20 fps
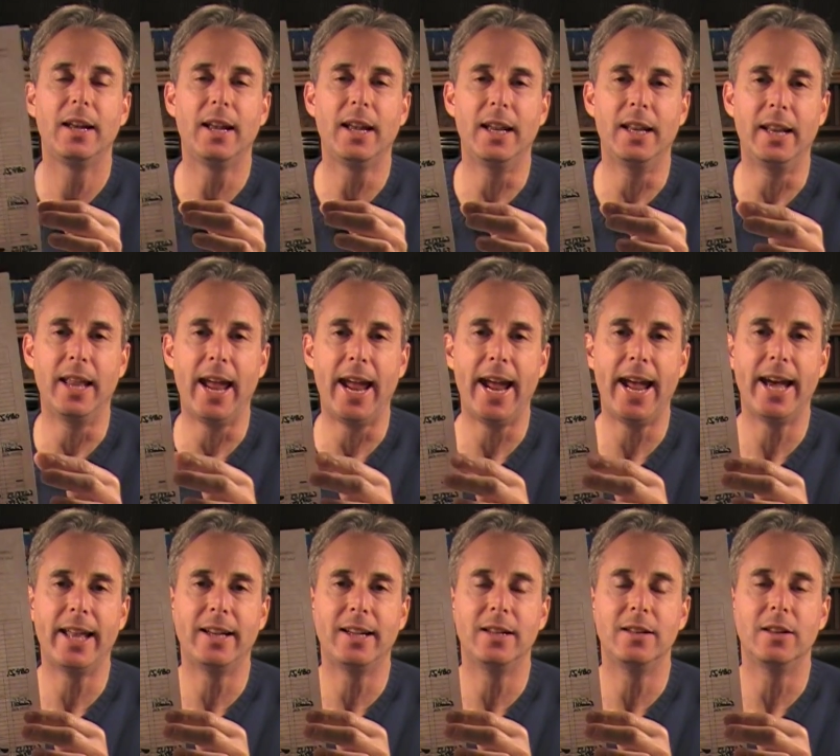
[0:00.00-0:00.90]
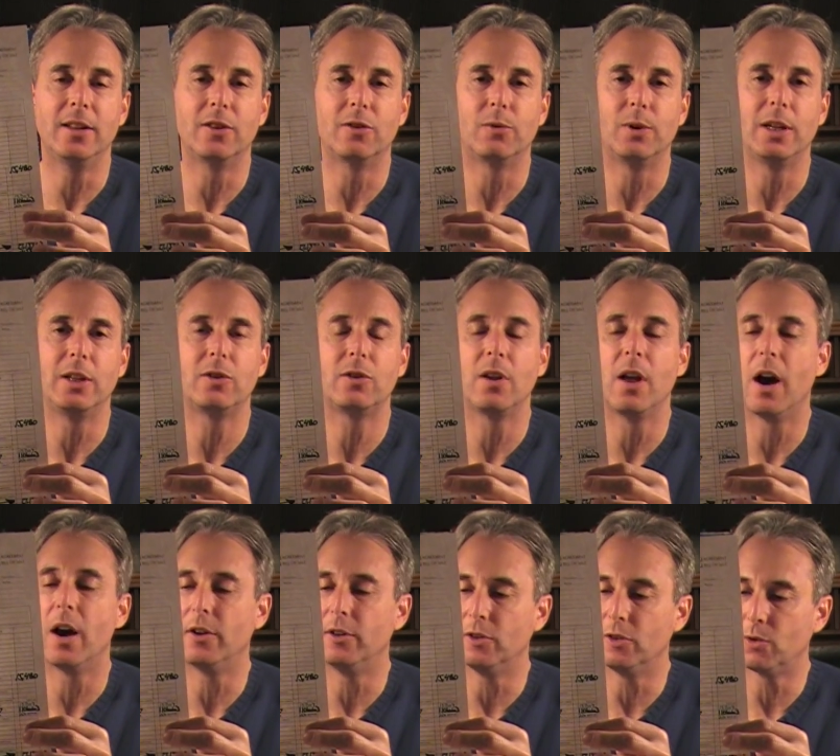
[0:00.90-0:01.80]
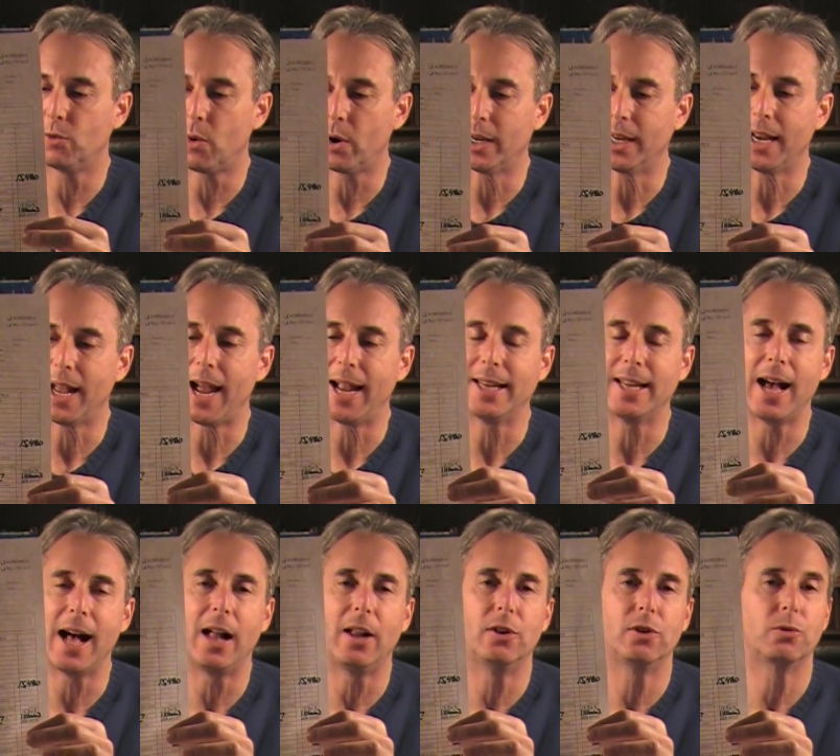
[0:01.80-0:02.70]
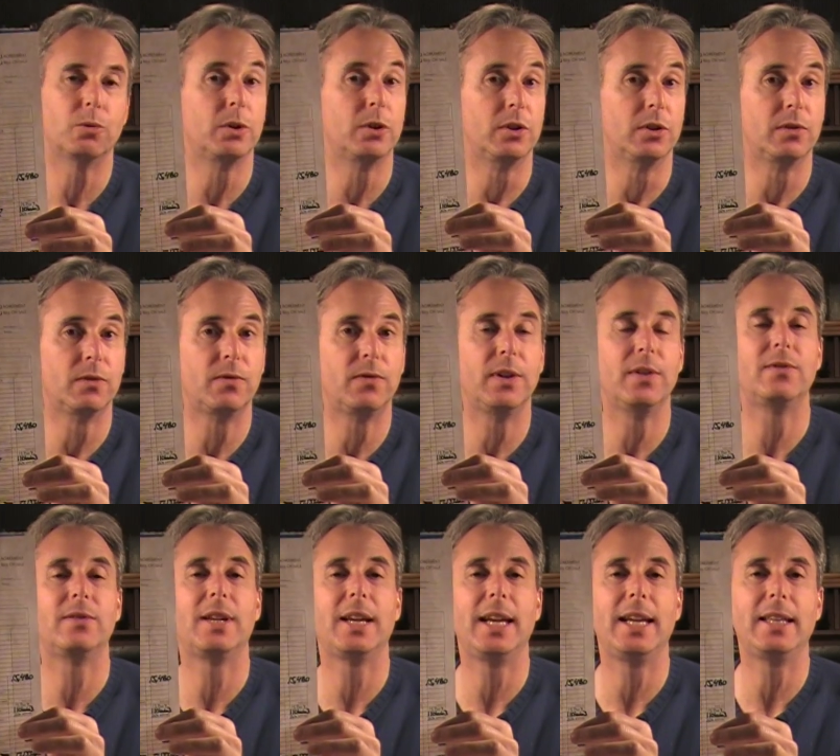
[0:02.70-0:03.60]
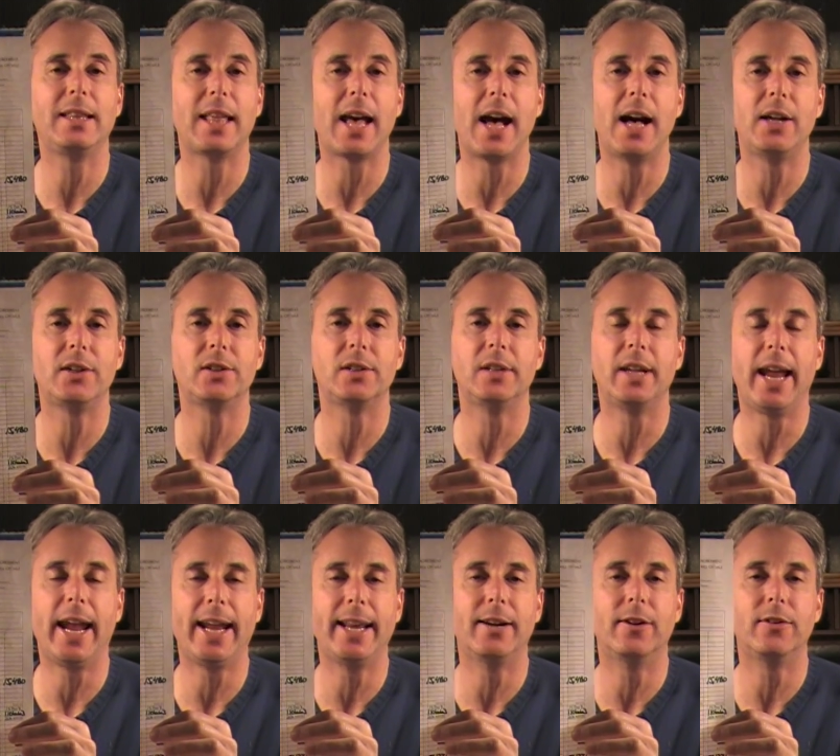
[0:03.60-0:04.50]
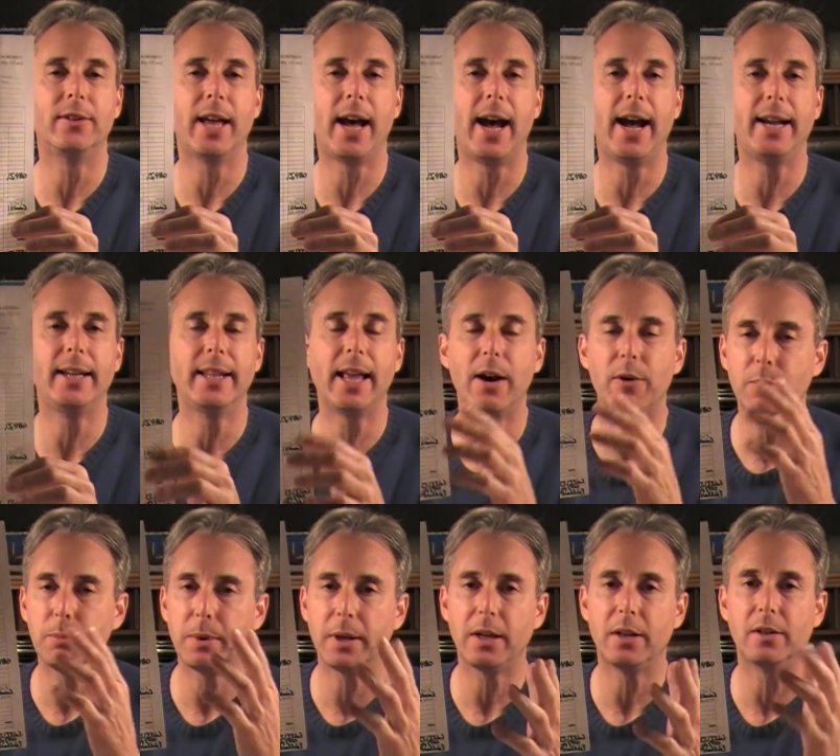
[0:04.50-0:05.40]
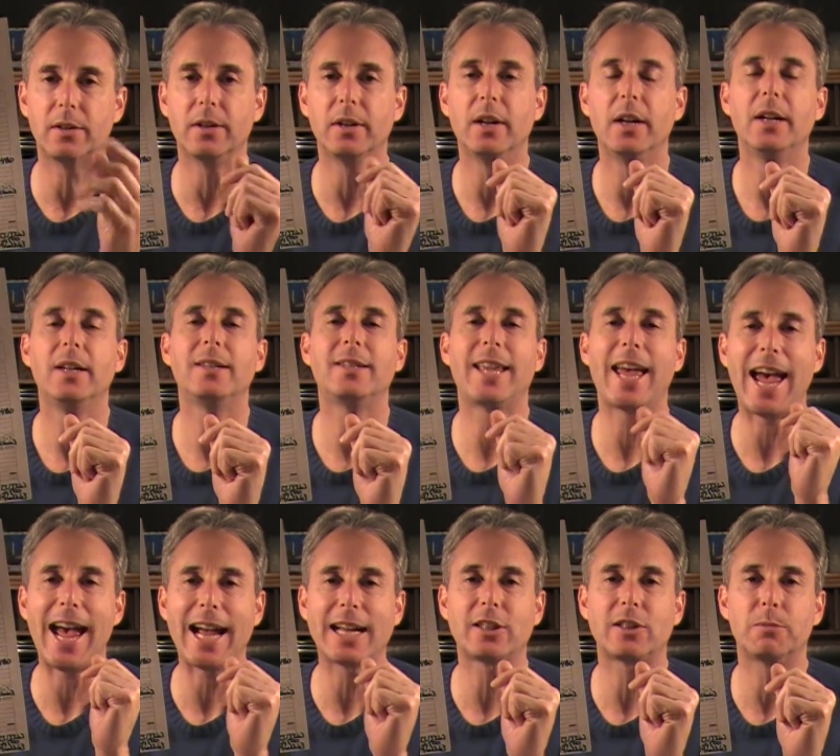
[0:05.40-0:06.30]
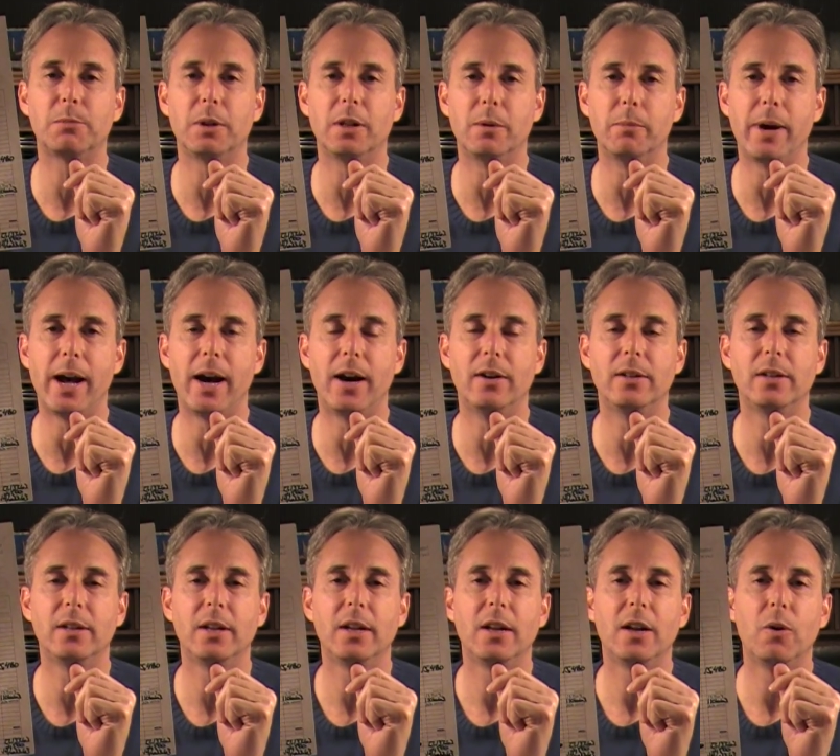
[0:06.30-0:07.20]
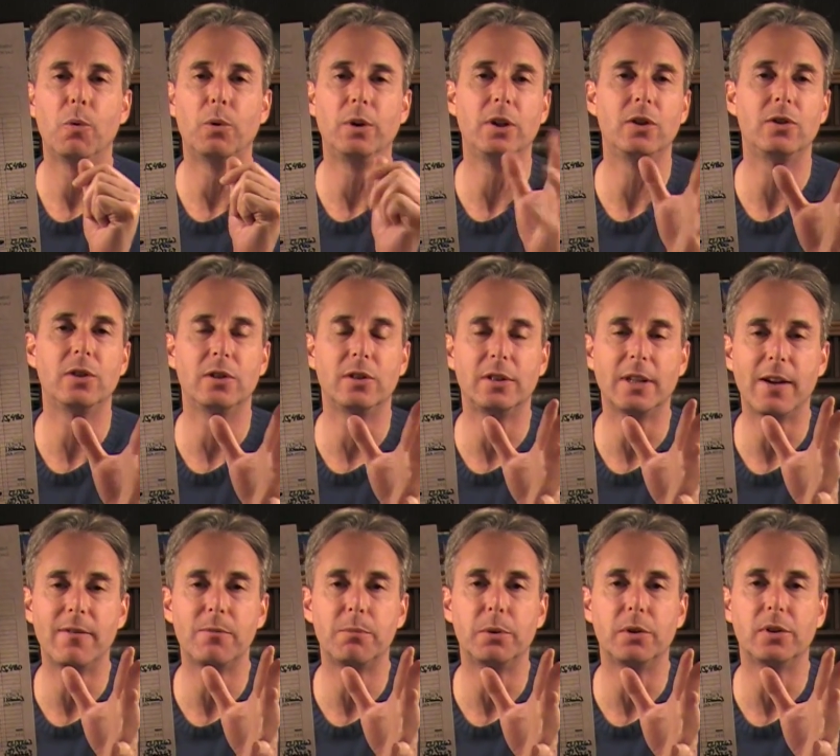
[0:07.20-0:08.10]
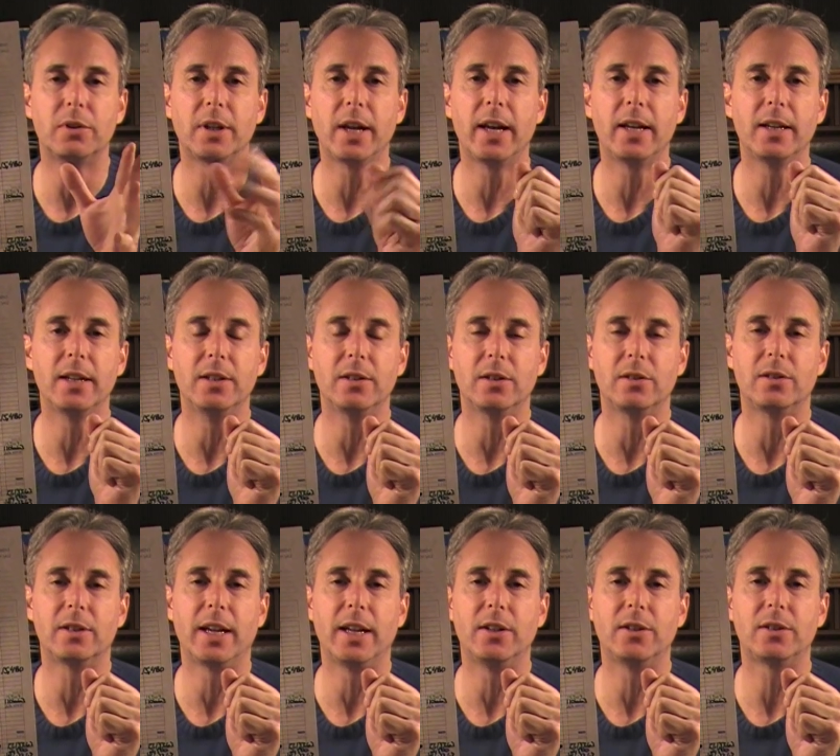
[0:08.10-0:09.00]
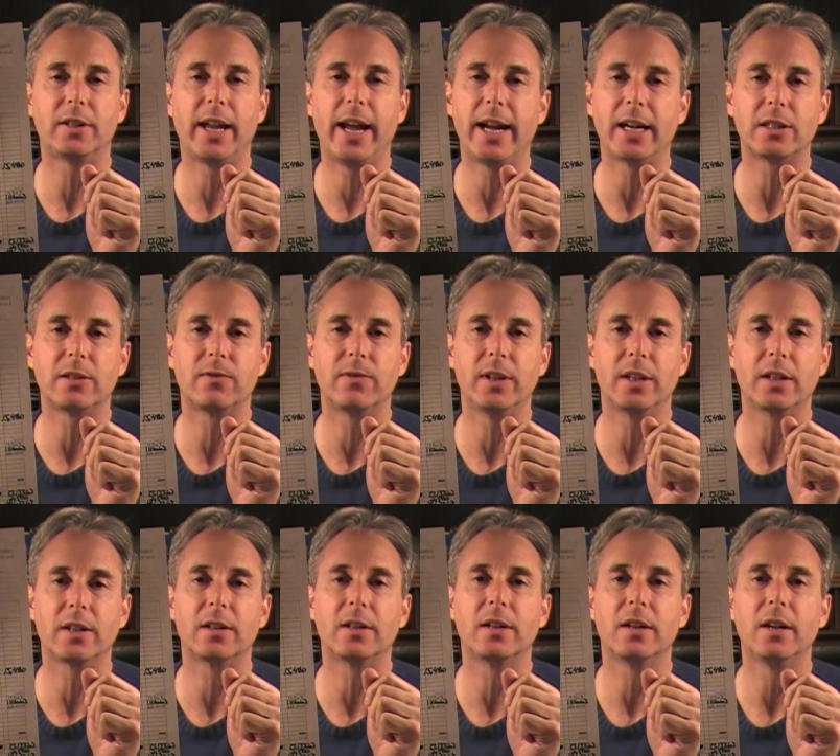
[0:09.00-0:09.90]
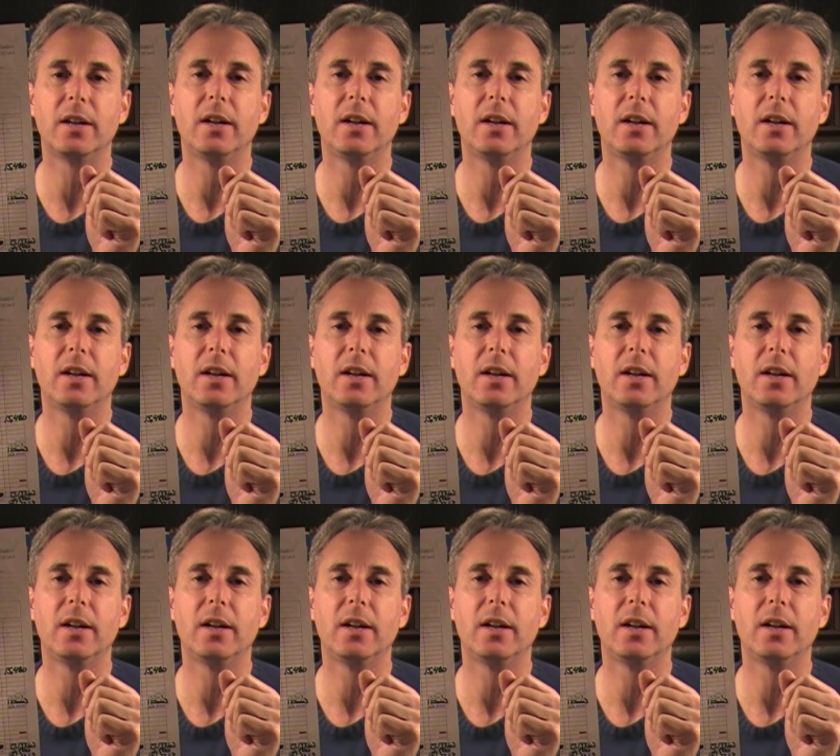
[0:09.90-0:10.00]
and add in the $329, which is $15,809. That would be your taxable amount. We're using 7% as a sales tax figure